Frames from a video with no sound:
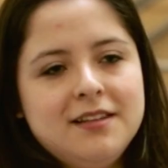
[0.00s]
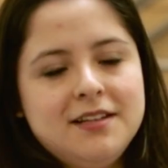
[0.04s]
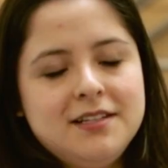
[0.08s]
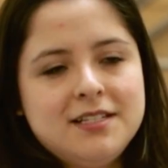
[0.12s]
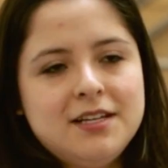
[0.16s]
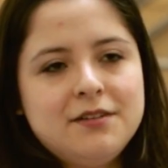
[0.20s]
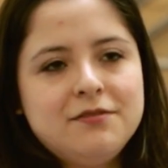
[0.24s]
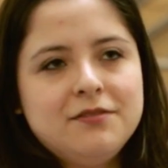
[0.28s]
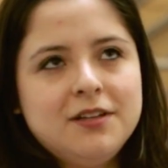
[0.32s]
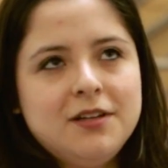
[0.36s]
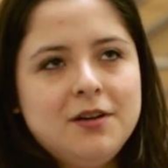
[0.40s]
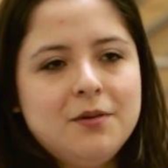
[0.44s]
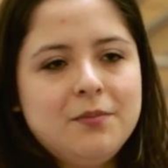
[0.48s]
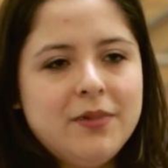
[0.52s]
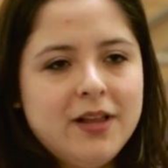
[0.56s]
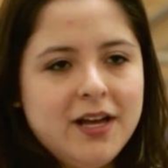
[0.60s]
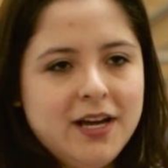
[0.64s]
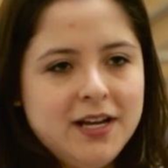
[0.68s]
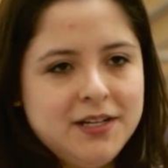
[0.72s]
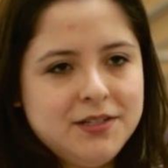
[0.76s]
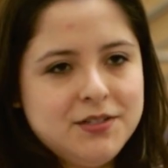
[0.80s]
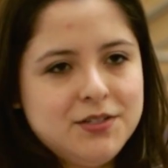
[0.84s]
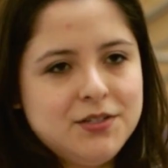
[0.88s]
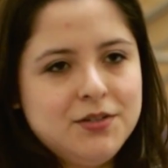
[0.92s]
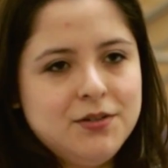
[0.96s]
They definitely
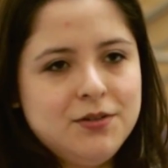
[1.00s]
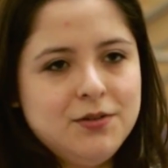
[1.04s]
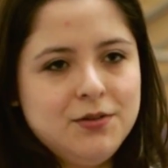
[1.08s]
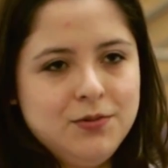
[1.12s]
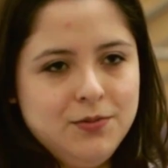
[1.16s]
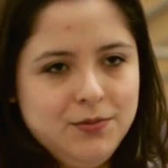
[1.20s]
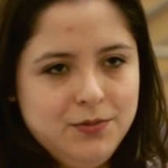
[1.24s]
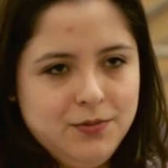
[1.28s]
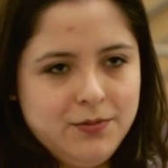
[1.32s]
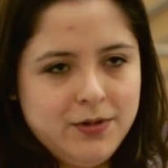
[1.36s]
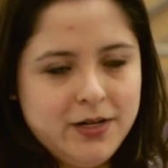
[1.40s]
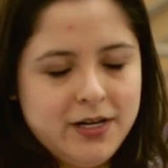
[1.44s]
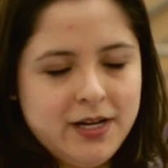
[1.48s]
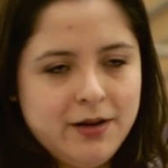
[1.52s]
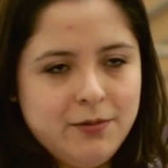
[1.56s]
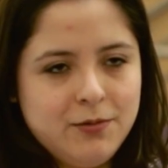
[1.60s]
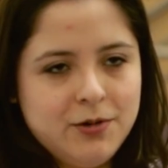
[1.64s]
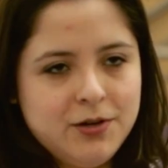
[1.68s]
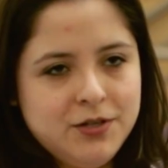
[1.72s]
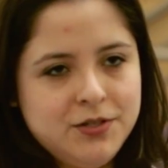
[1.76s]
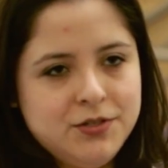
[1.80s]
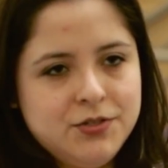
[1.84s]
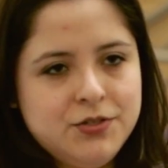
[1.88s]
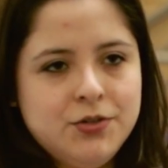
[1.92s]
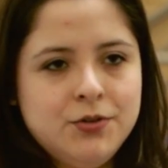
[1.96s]
apply to what I
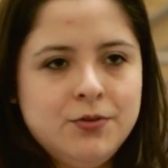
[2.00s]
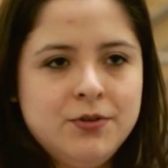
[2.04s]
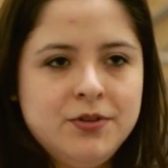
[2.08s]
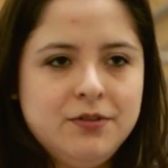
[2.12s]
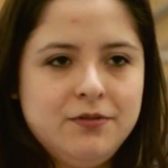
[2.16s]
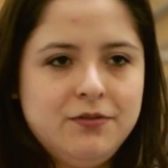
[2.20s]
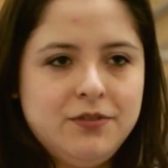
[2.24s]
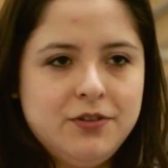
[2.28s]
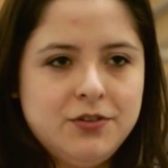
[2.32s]
want to do in the